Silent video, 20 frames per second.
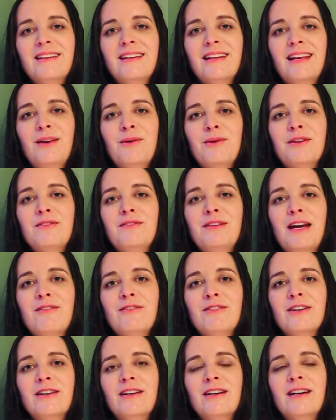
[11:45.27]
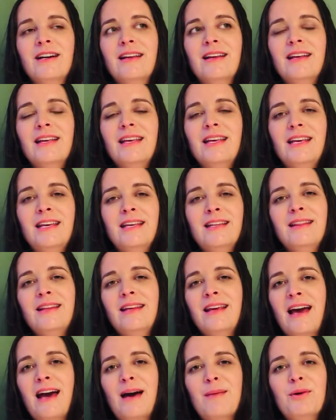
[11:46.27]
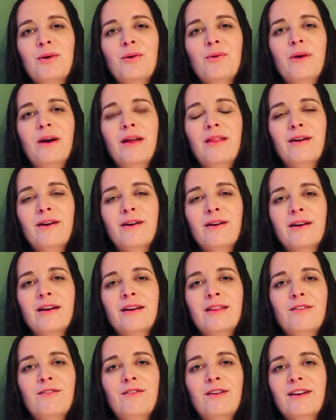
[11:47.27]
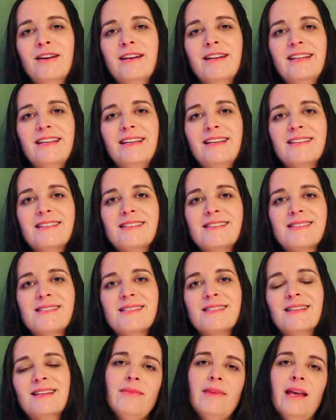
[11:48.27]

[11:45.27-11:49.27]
he would have never eaten the apple with her at the very least.